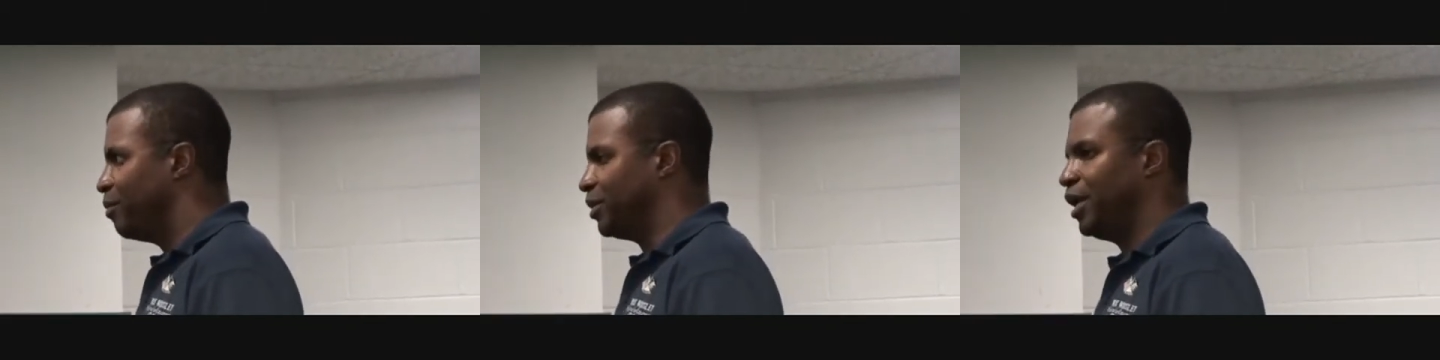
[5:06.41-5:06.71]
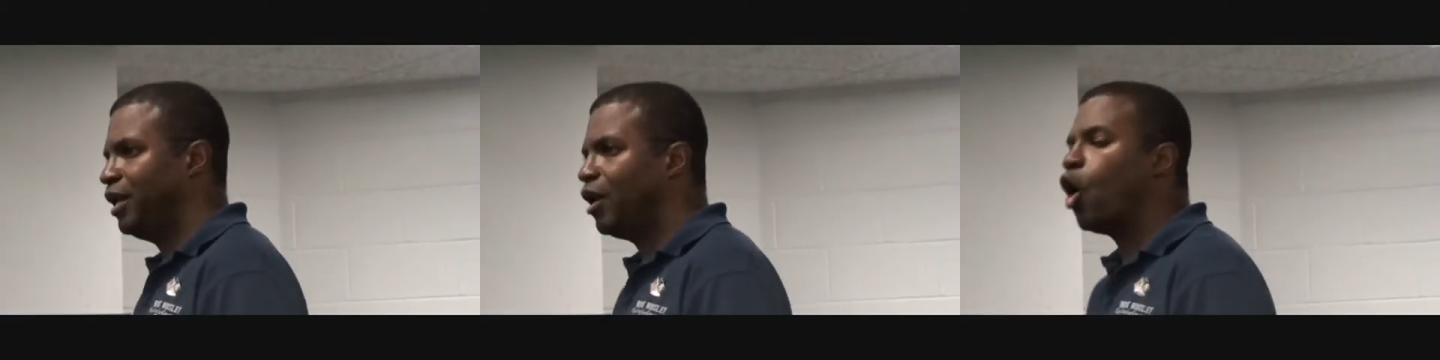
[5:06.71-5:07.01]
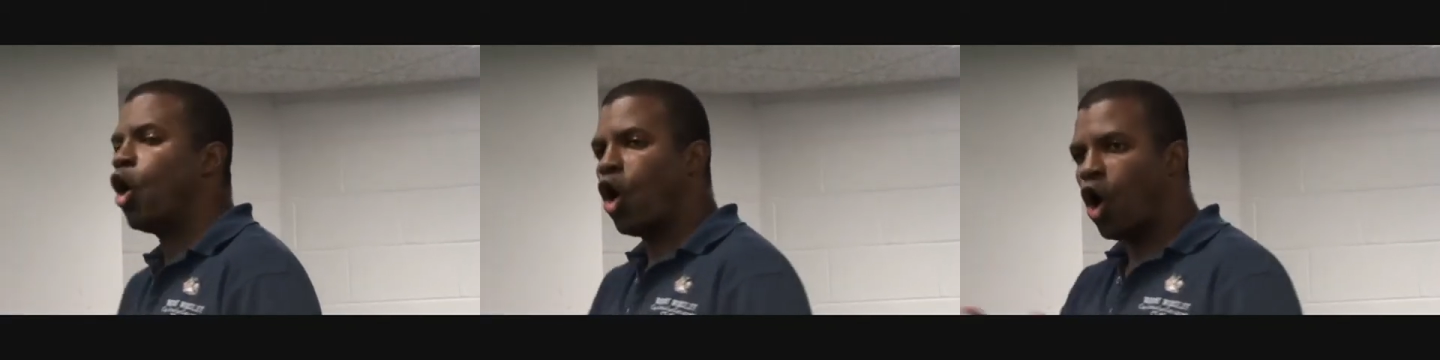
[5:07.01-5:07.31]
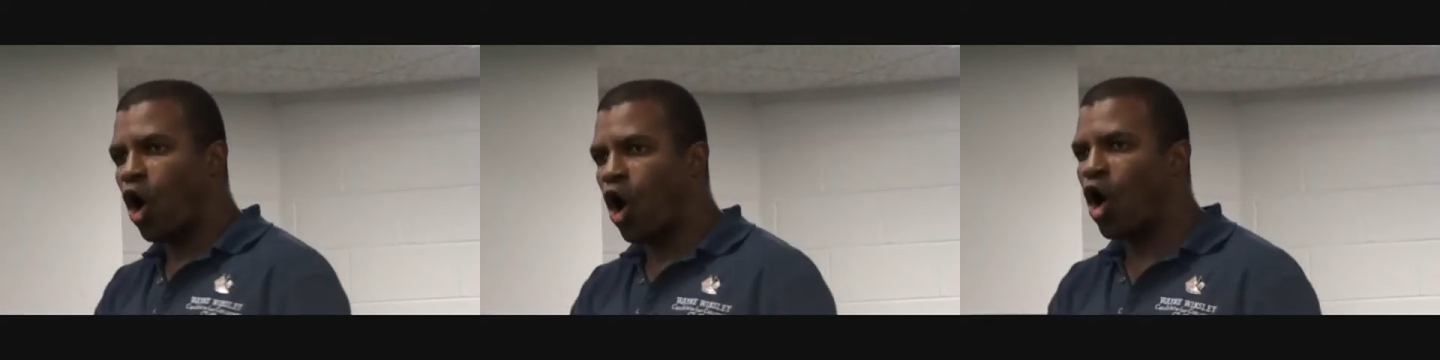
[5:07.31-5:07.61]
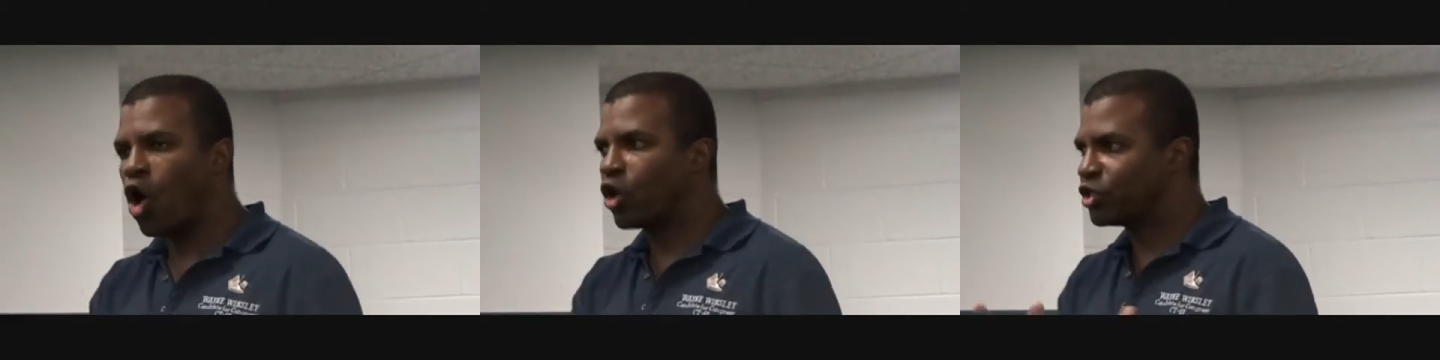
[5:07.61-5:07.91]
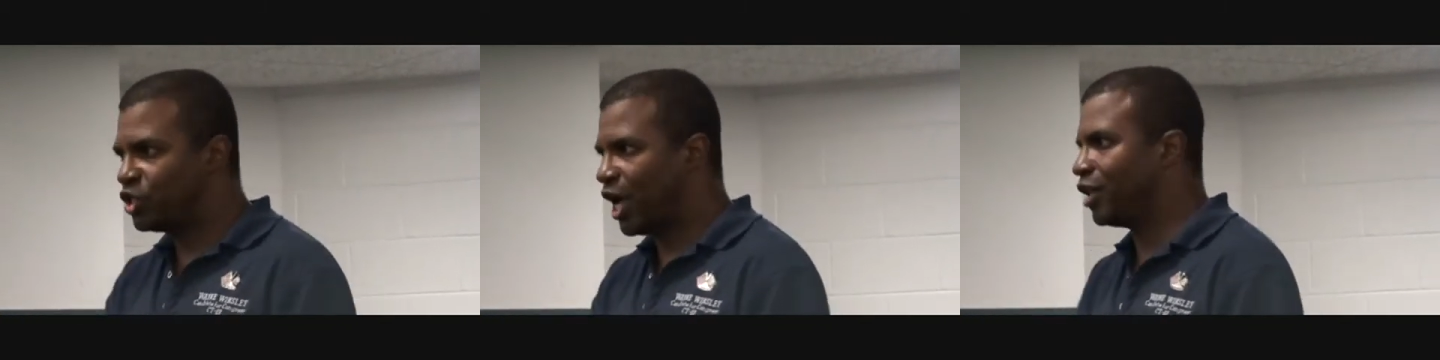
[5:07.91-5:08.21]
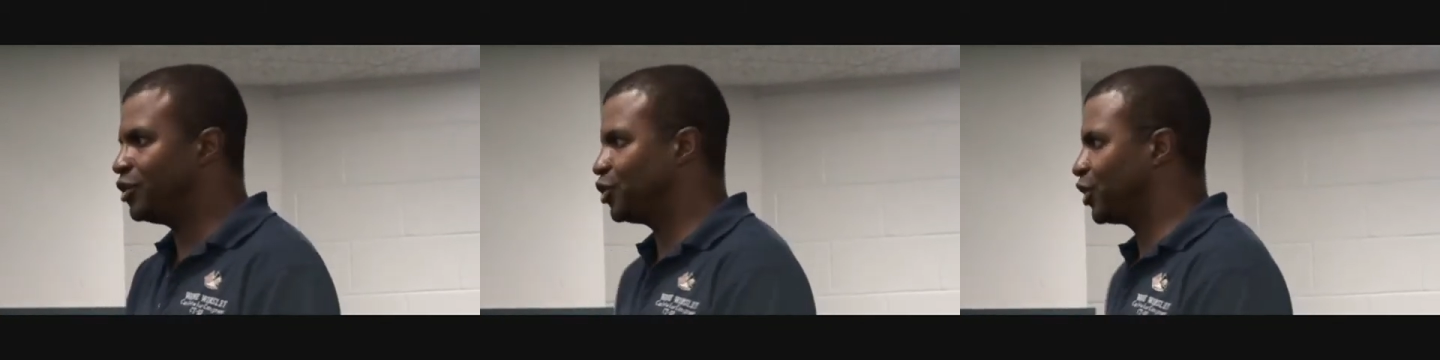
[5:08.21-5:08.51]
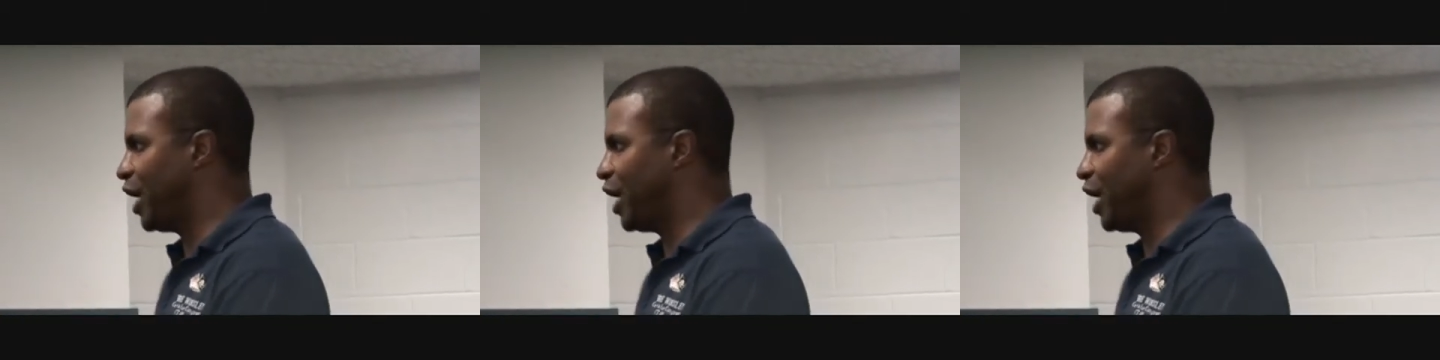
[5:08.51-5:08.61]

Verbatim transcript: but then all challenger